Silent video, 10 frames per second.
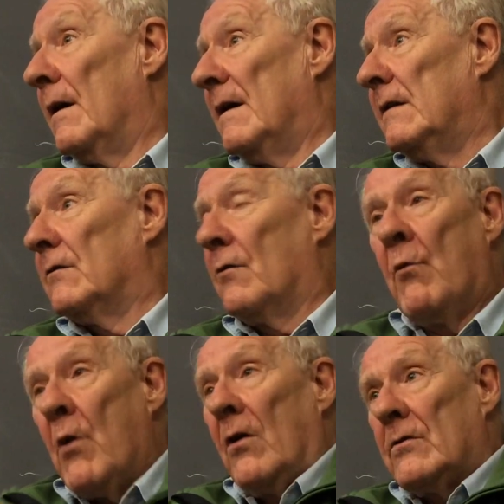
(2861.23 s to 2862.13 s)
in the
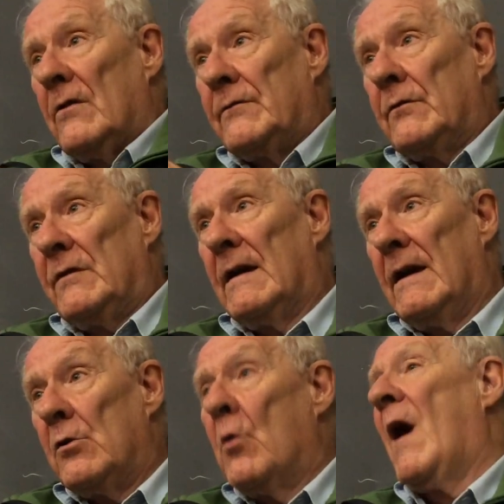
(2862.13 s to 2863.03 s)
world of
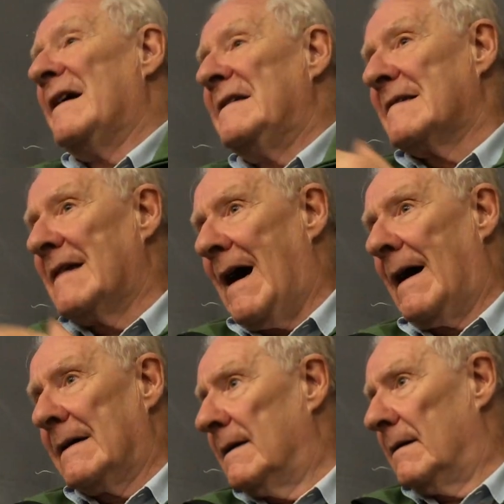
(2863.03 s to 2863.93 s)
today, you are
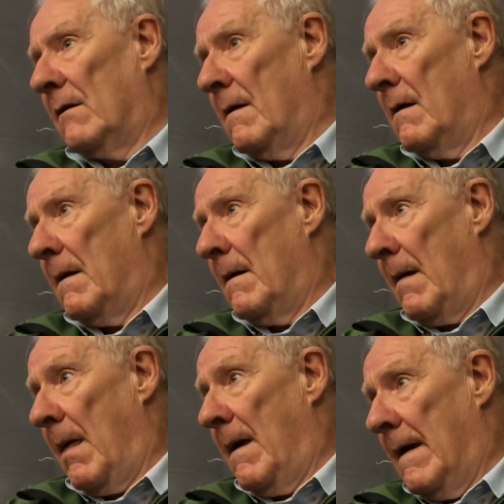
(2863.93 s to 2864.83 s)
inside.
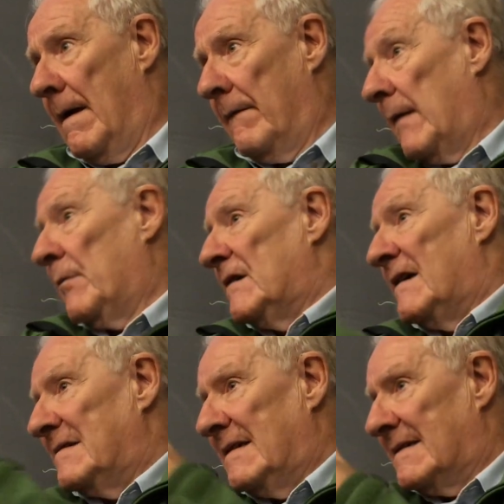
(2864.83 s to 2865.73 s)

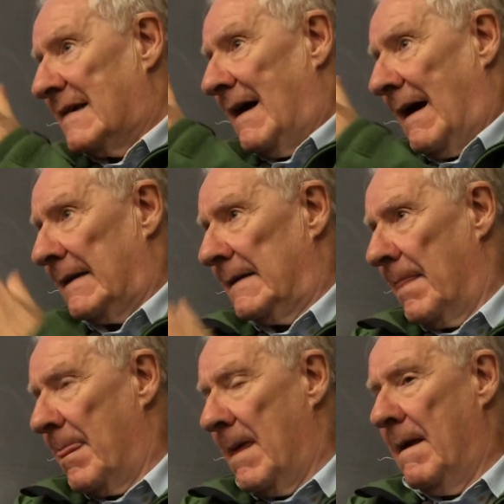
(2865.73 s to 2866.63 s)
Everybody is inside.
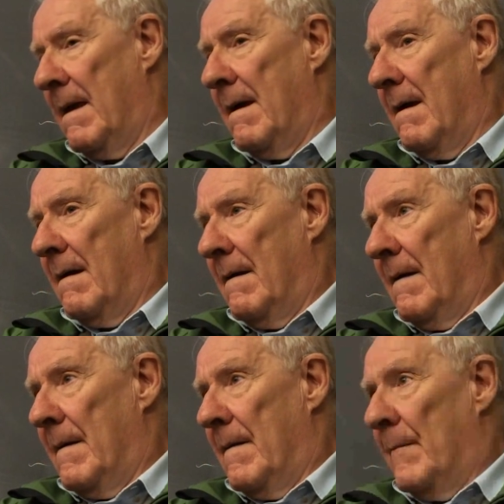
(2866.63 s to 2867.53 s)

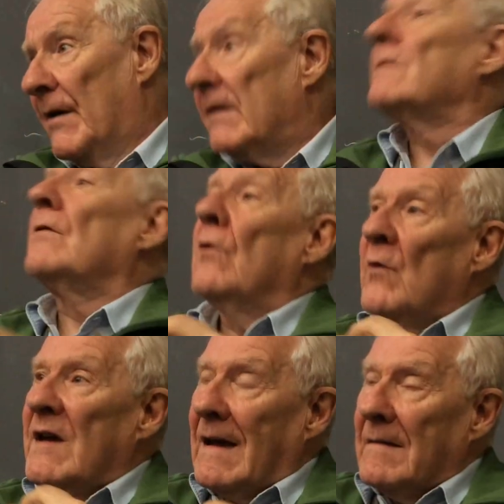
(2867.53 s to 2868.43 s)
But
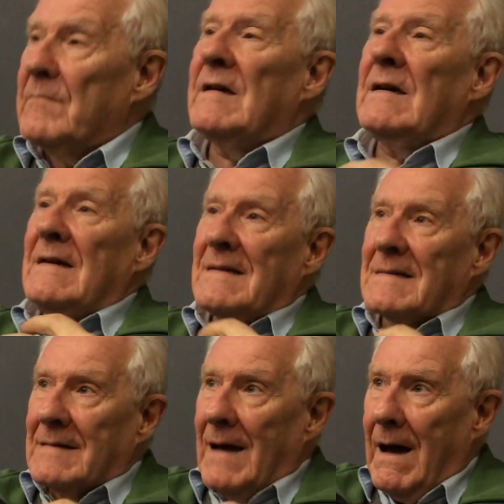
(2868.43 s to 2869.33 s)
we can be
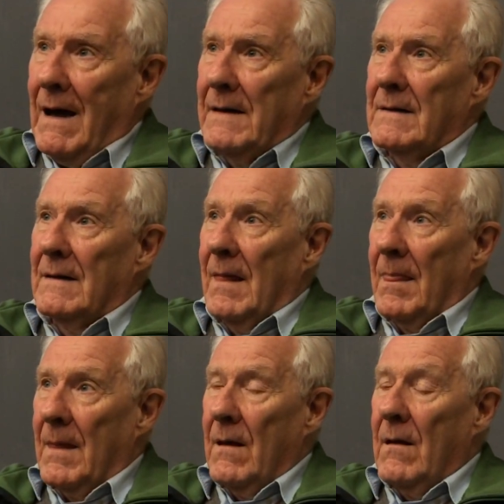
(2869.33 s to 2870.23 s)
inside,
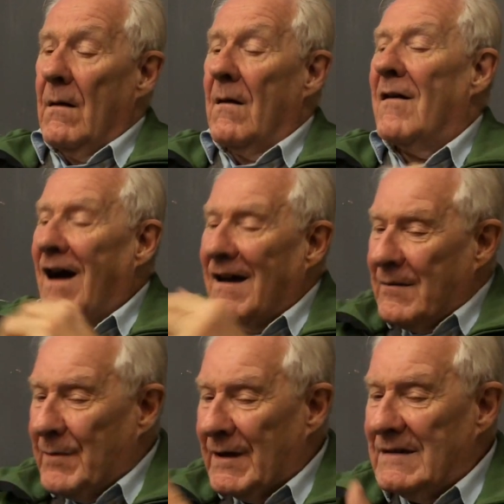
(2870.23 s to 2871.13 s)

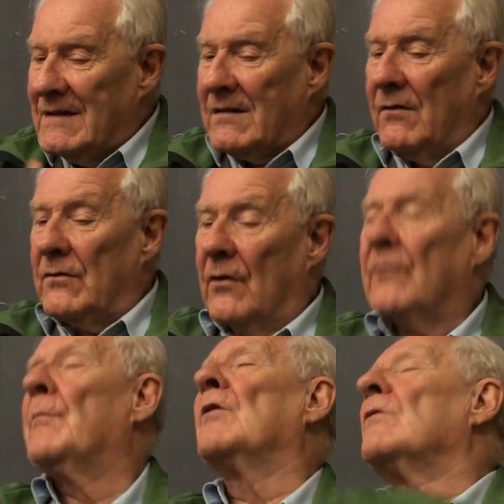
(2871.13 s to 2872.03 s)
like Bernie Sanders, but